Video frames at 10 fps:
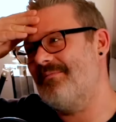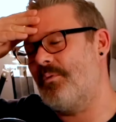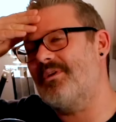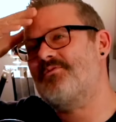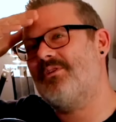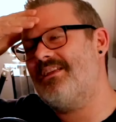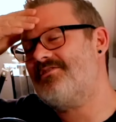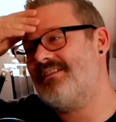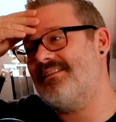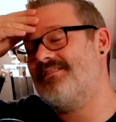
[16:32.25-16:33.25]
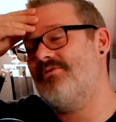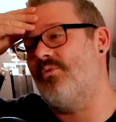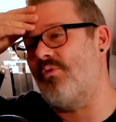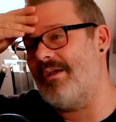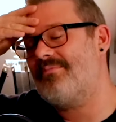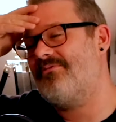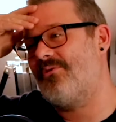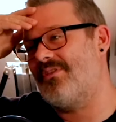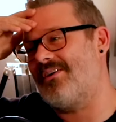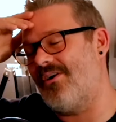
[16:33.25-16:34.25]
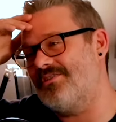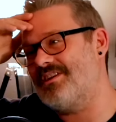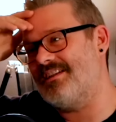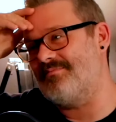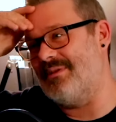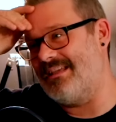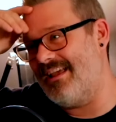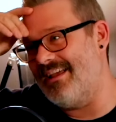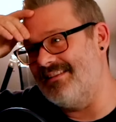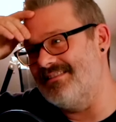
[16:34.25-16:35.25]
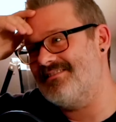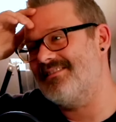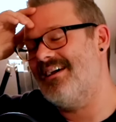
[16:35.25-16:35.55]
What's really interesting is too right before the car chase begins,